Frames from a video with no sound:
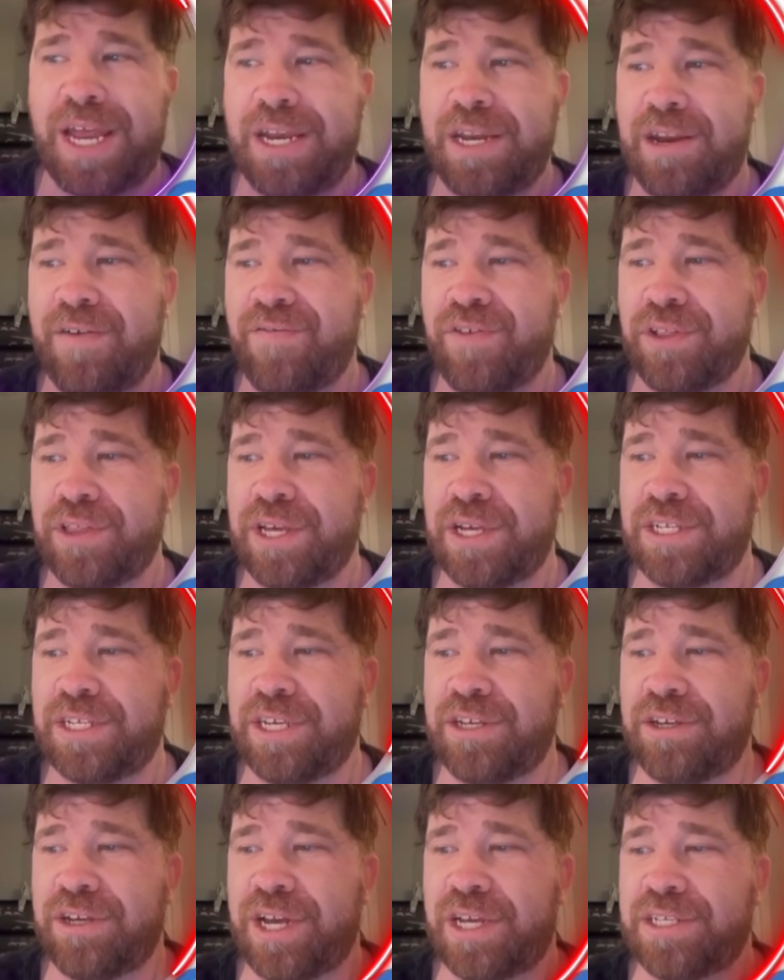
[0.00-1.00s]
of different things
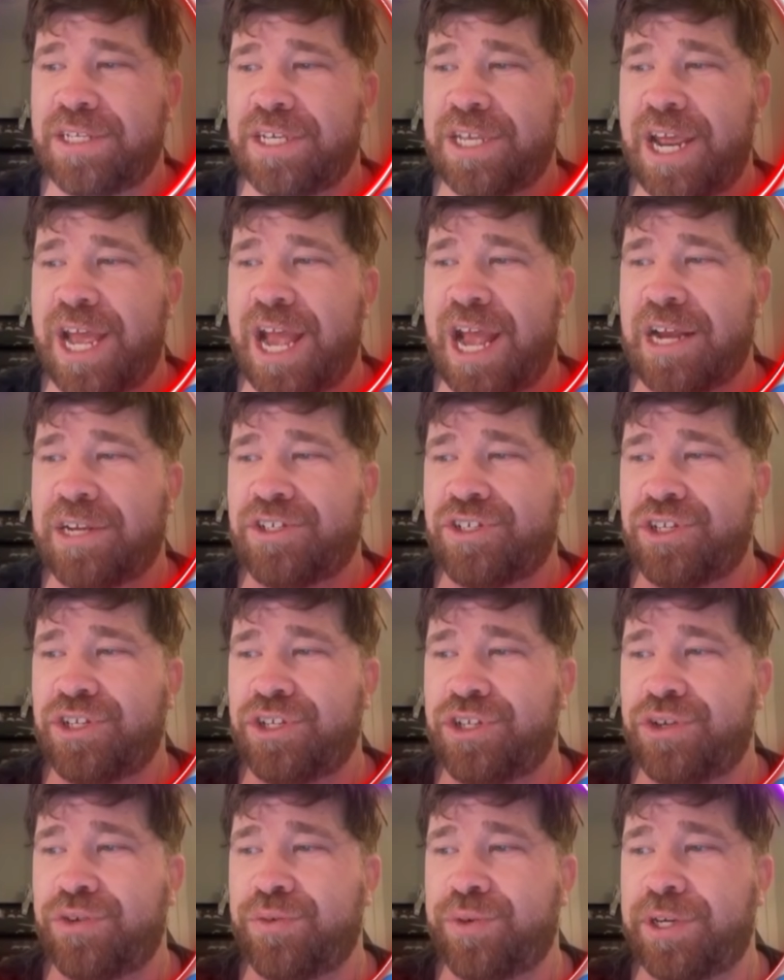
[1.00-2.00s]
that you guys can actually
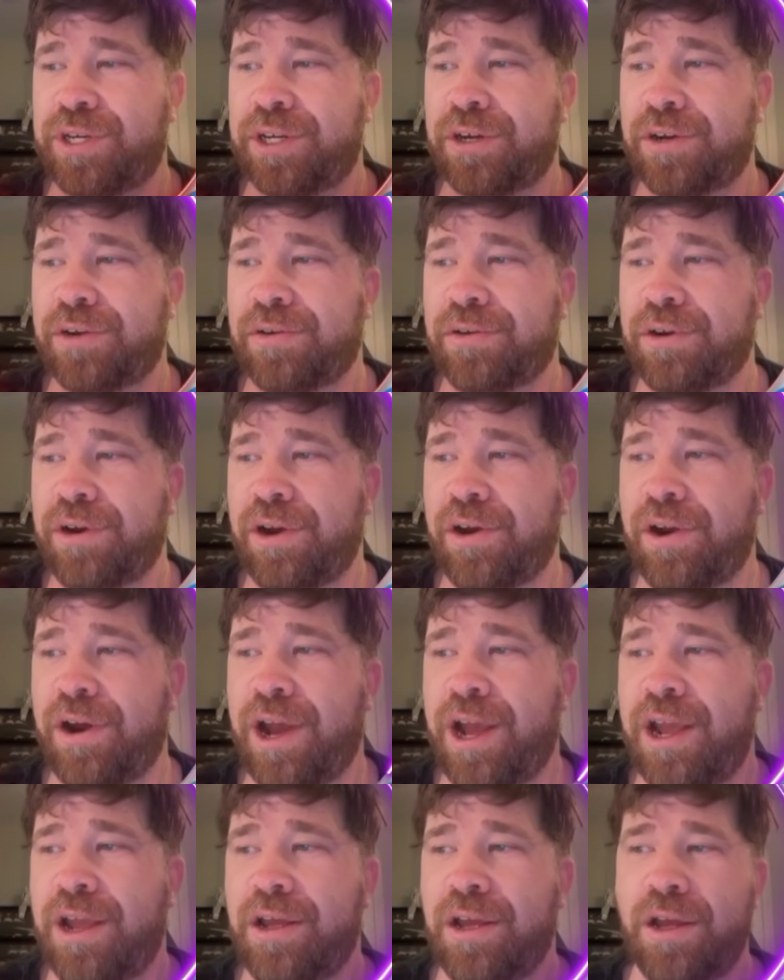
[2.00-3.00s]
do here. All
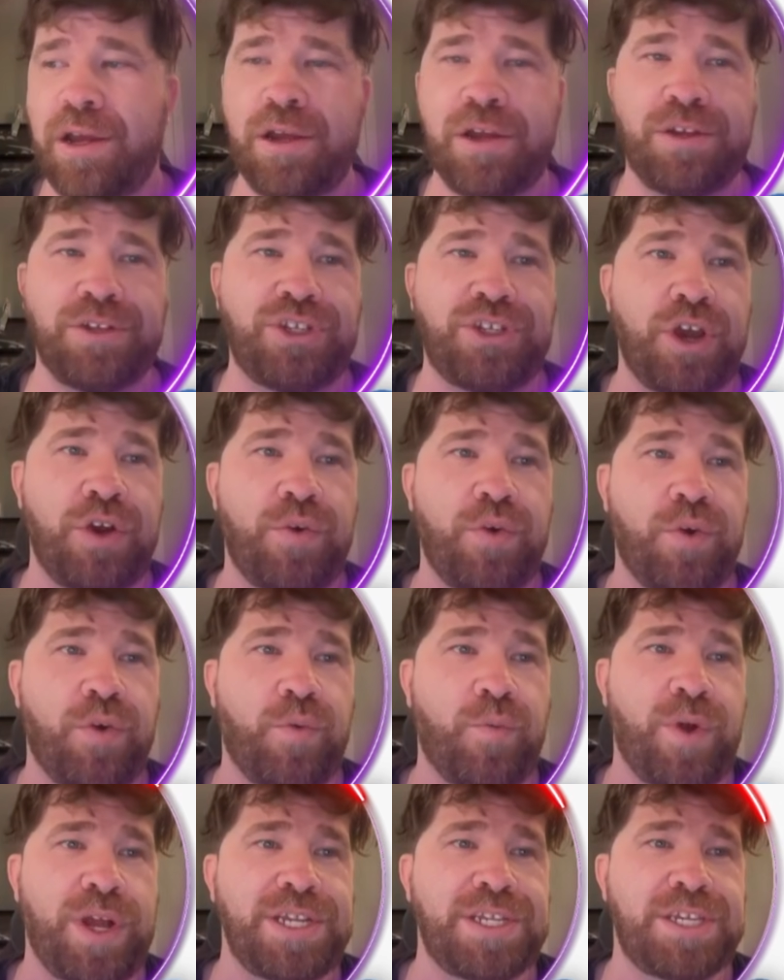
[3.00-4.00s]
right. So
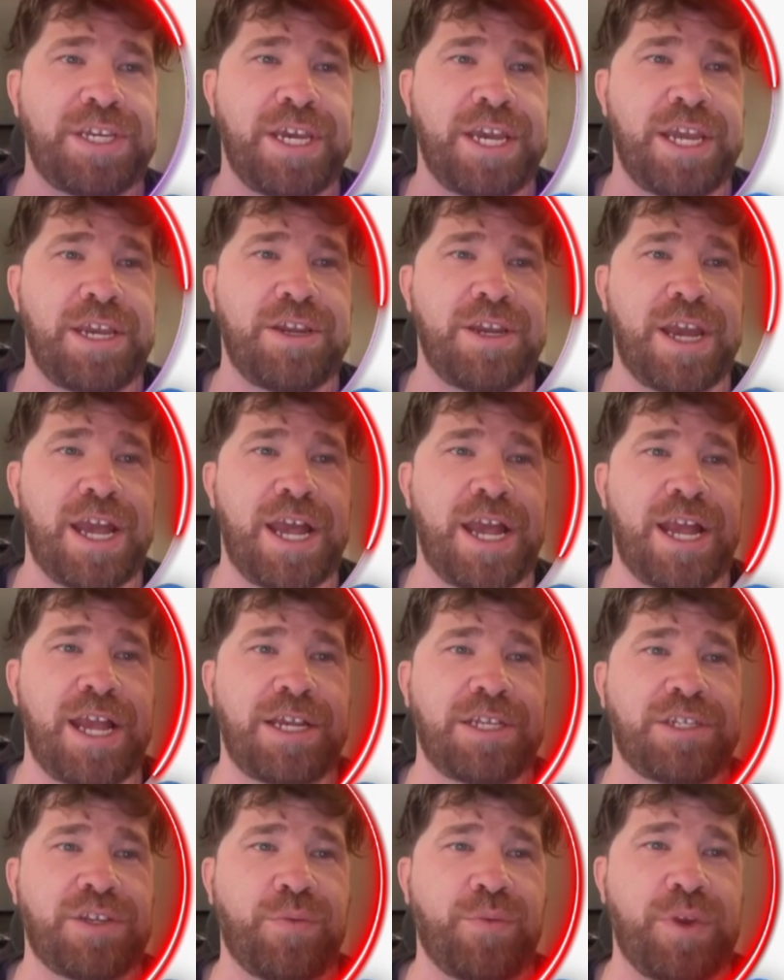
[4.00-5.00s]
once again, you
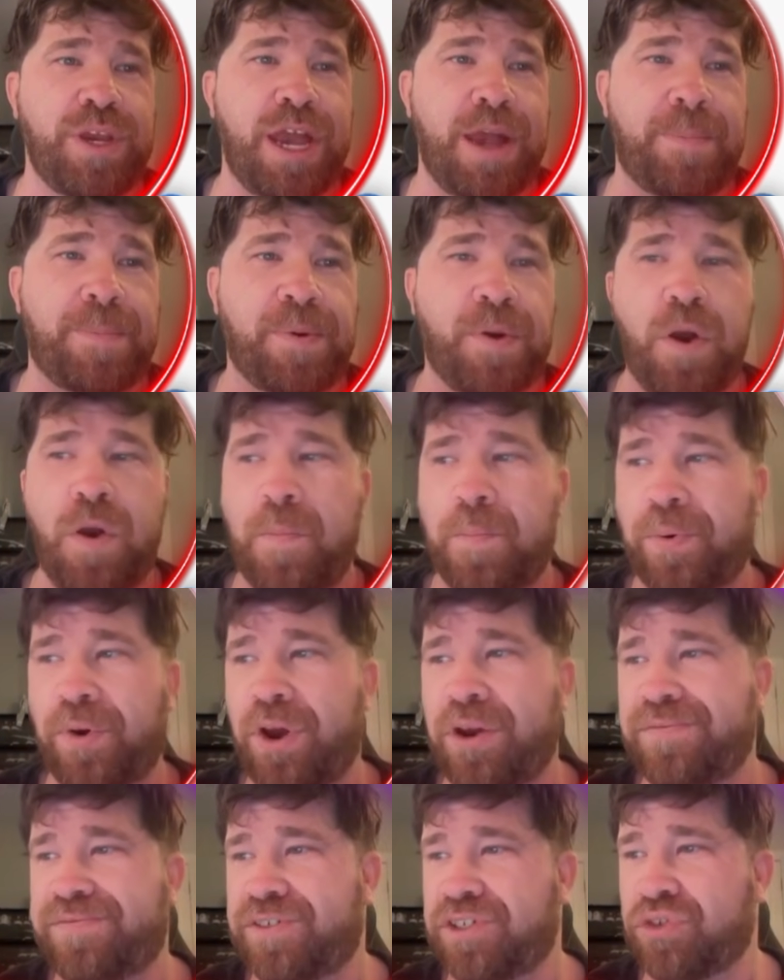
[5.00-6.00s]
guys, we got
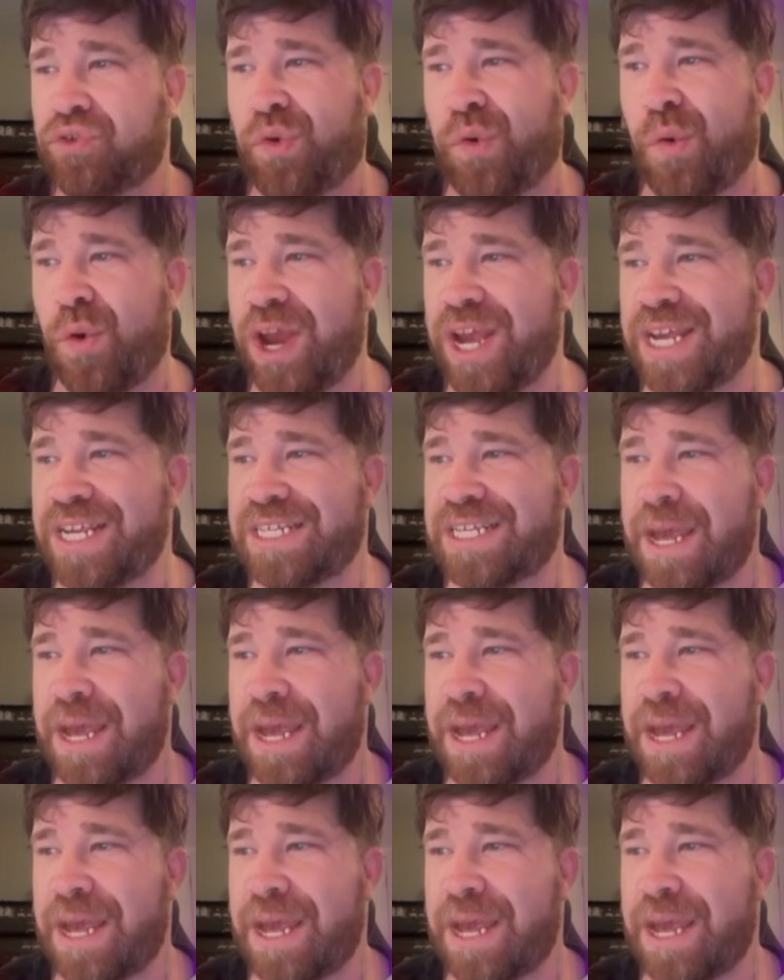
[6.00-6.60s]
ProProf's Quiz